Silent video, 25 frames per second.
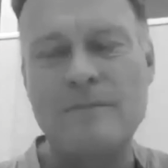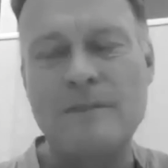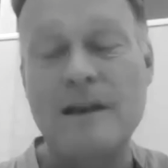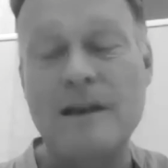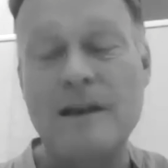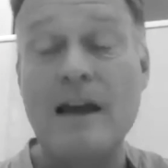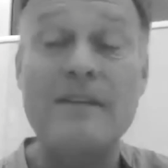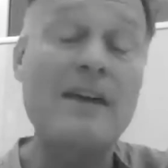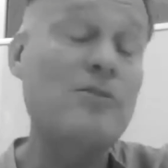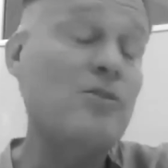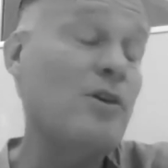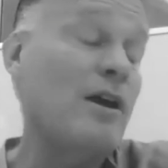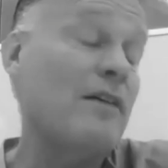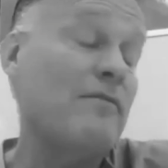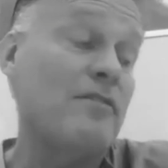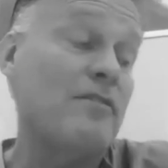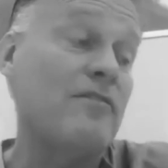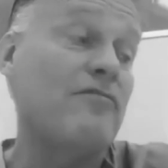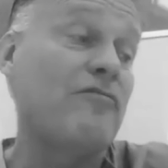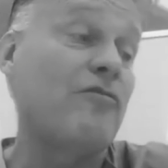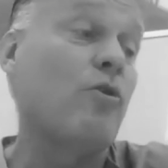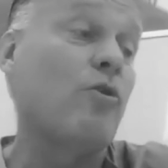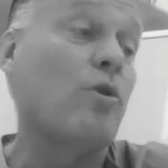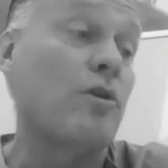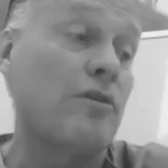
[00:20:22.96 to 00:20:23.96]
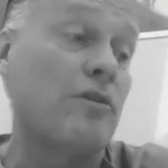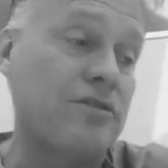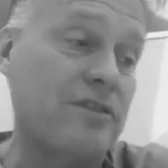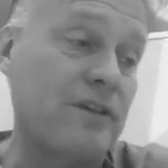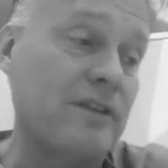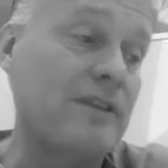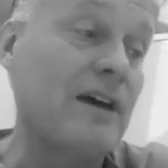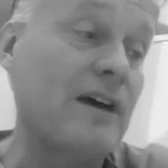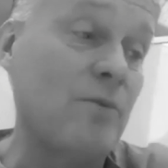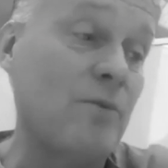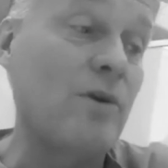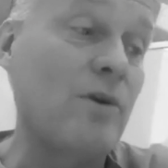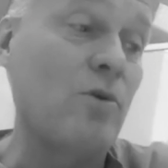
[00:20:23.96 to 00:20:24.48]
And then you have the fourth
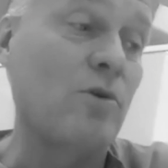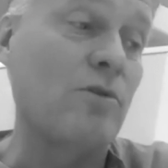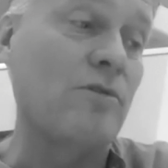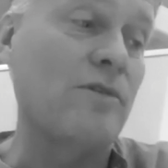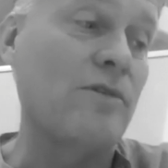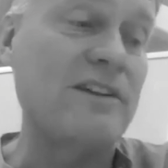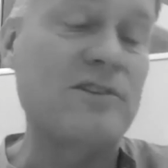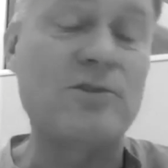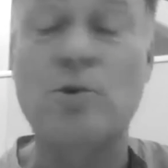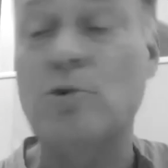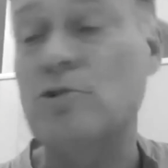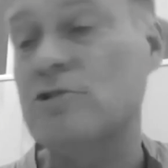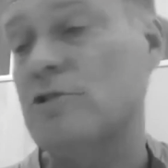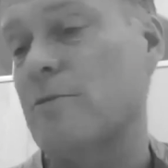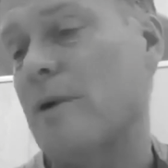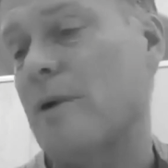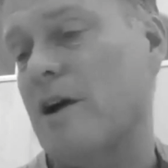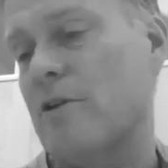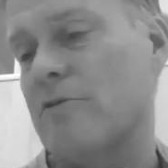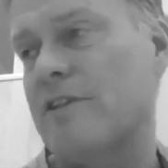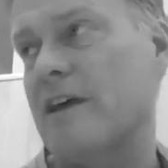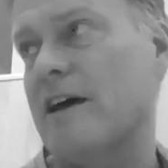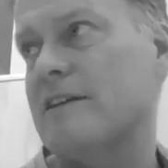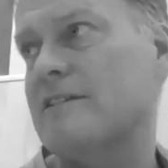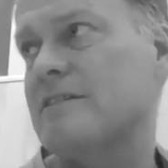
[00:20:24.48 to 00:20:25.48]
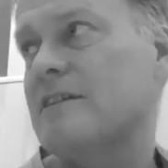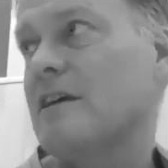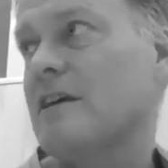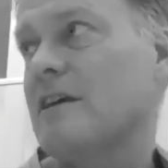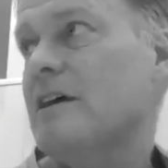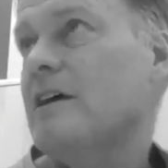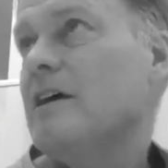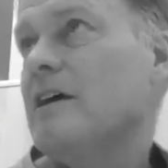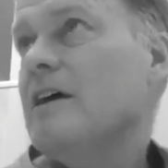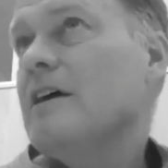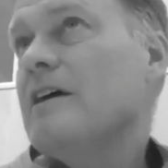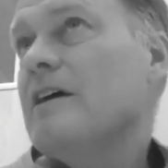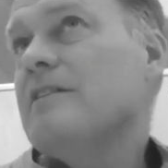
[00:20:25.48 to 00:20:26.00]
that we already talked about, that
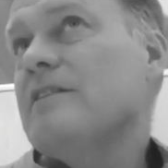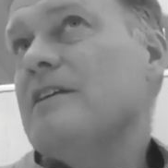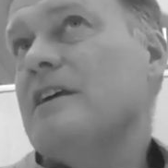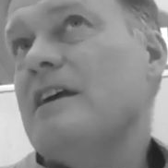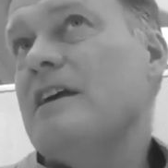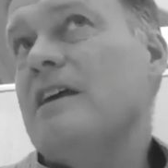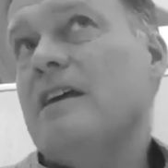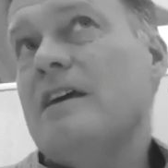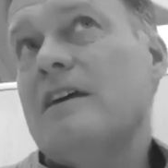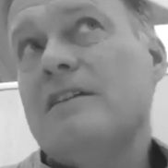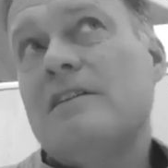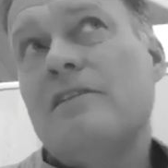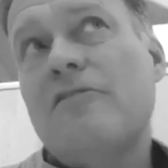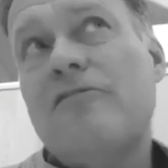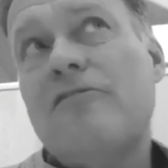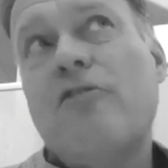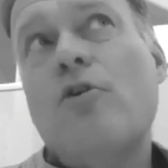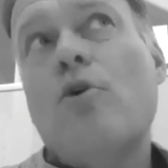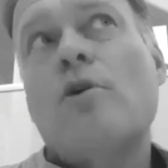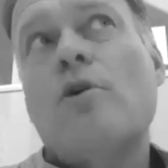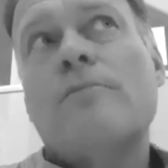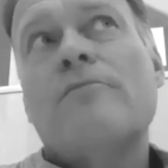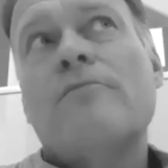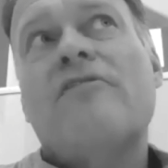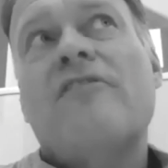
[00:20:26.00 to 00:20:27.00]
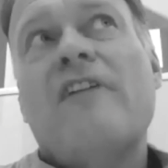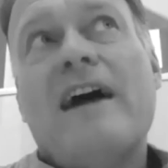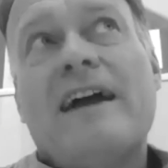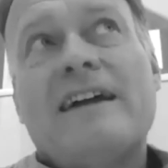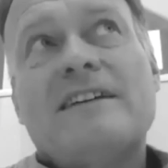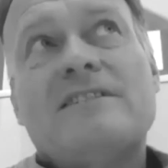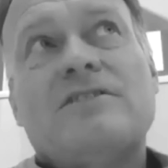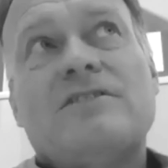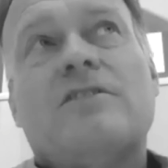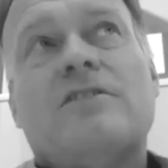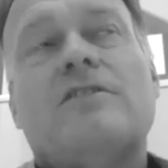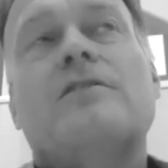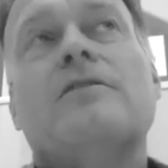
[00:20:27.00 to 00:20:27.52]
the form
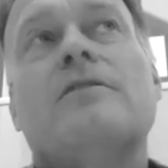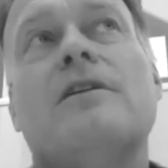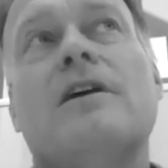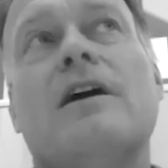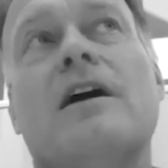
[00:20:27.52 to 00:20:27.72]
factor